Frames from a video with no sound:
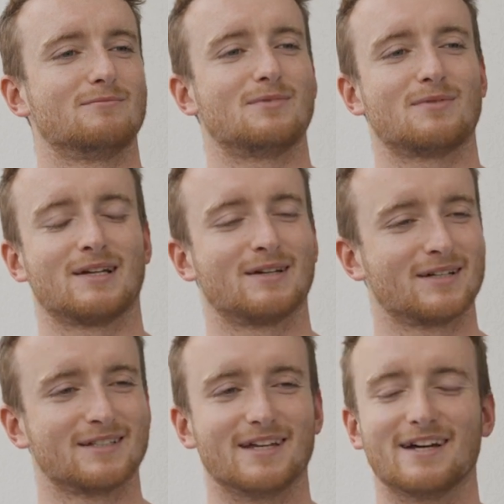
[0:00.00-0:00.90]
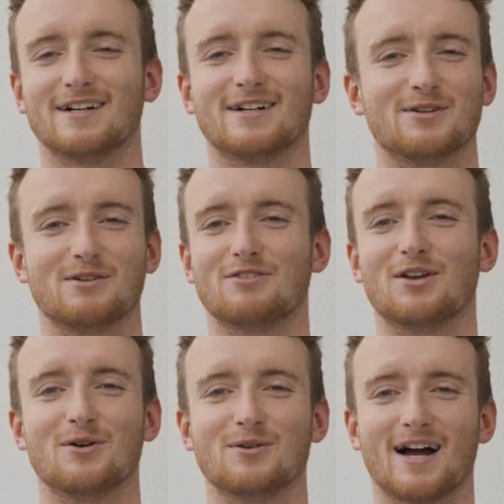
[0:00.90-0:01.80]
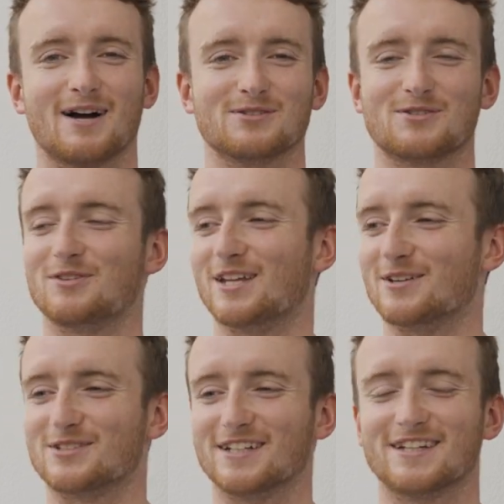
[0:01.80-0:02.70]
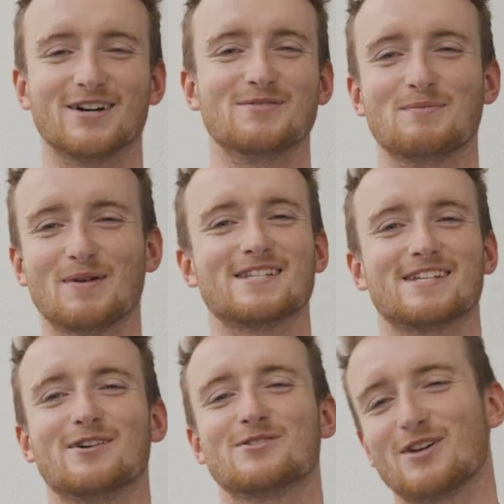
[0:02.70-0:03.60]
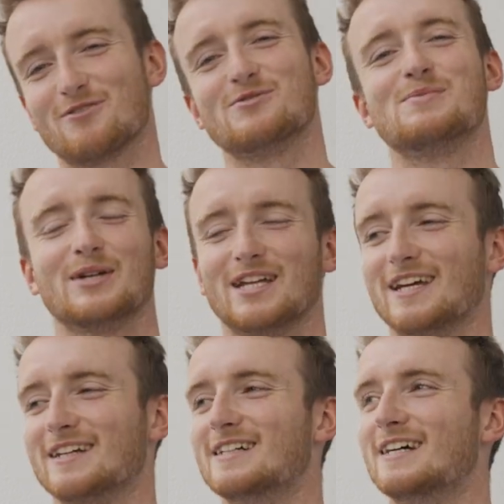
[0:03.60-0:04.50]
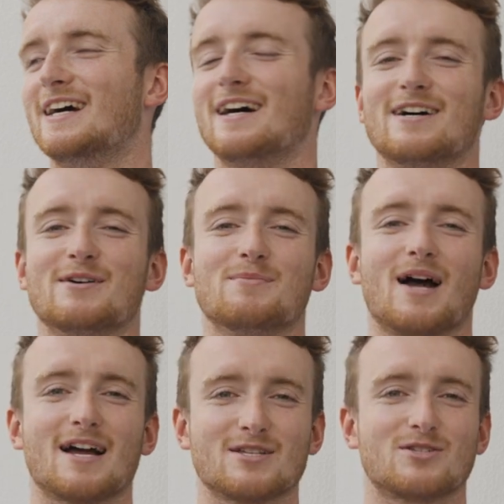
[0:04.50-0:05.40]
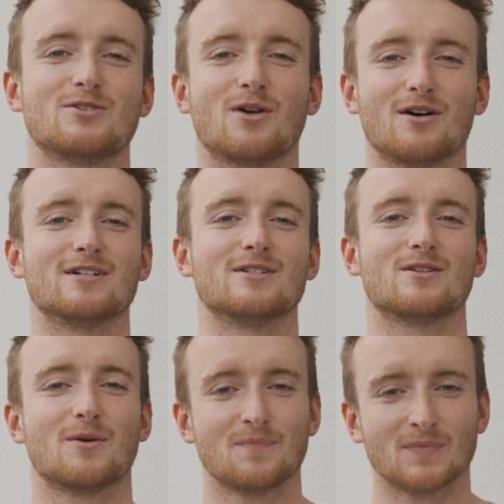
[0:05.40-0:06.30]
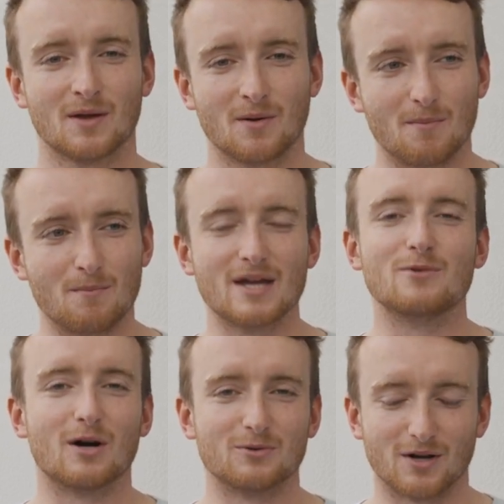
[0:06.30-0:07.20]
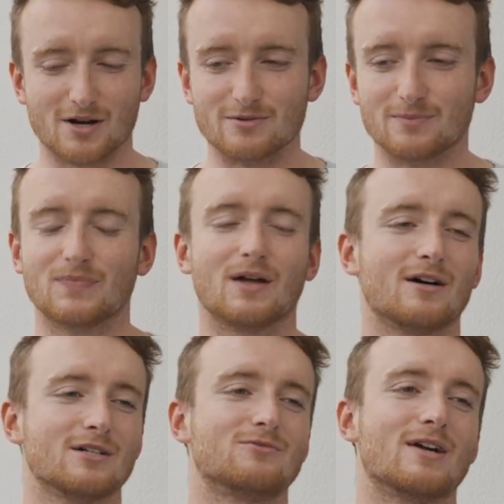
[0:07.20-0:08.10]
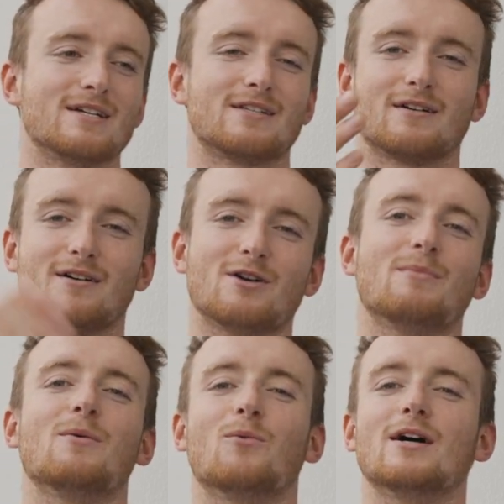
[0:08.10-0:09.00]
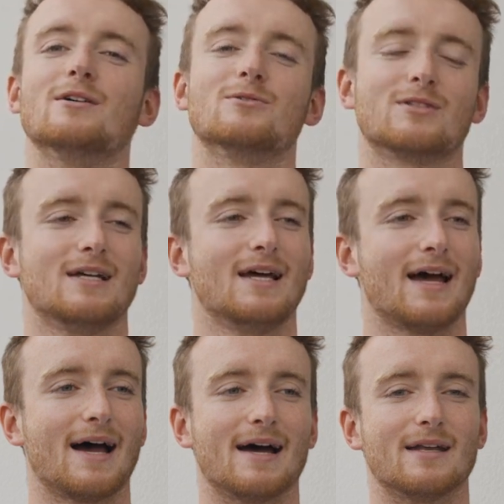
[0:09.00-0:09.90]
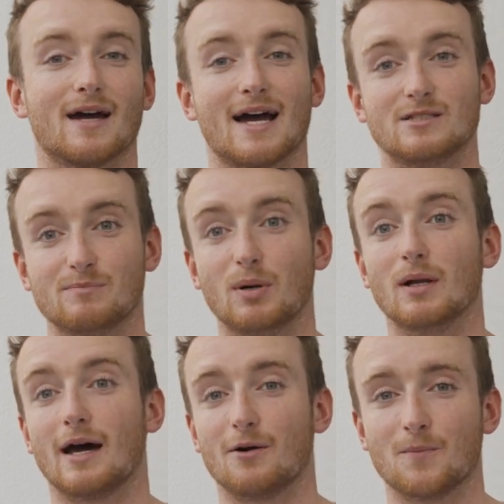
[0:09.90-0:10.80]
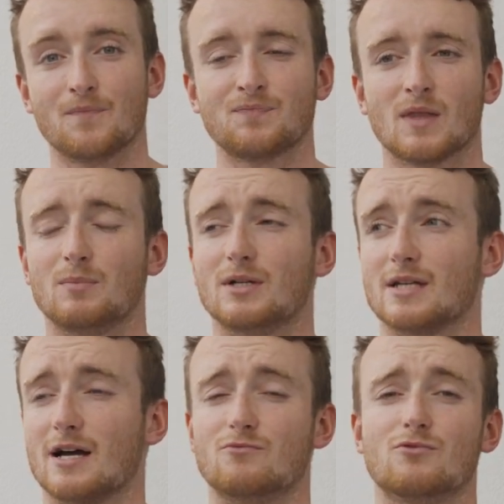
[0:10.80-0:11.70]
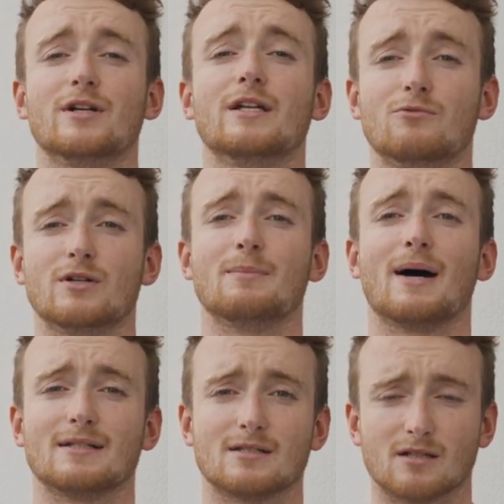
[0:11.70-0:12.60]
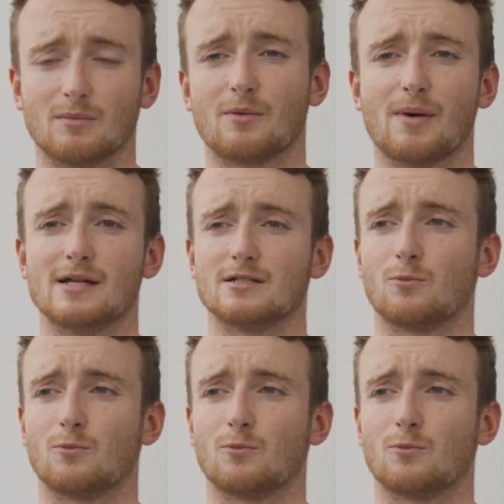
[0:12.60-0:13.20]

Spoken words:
I don't even know how this video is going to go, but basically I'll start from the beginning. As you guys may well know, I raced Ironman Wales and I had to pull out because I had really, really bad stomach pains.